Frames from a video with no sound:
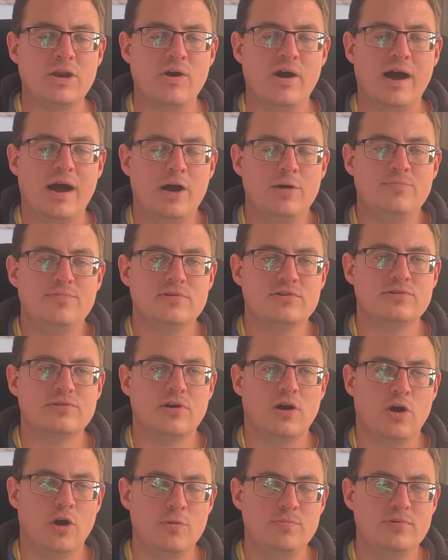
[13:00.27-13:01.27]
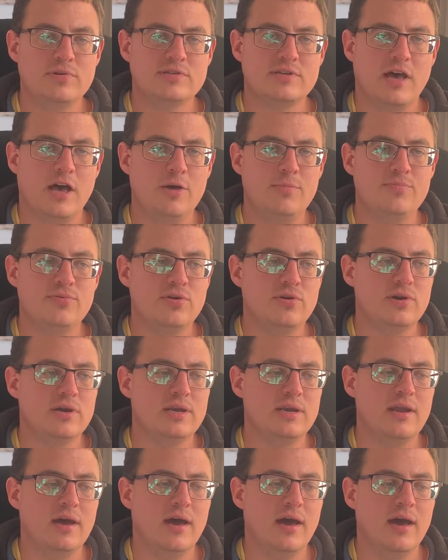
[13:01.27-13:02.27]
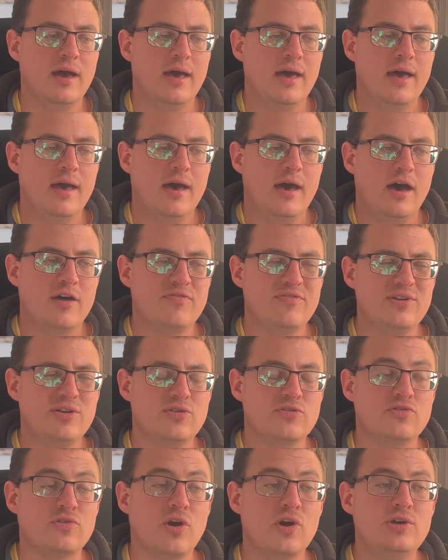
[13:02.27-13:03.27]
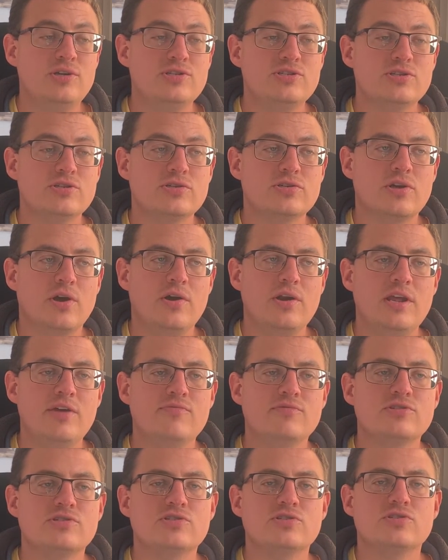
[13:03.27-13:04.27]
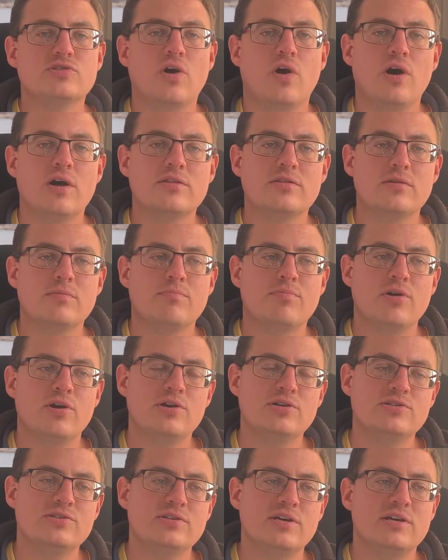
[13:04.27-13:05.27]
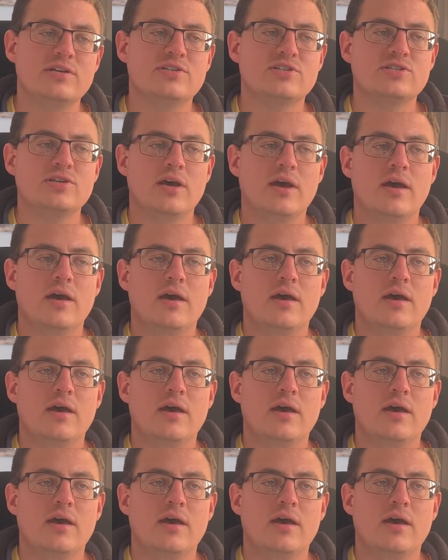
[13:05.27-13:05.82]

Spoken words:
hope those help you, and I feel don't even start the process.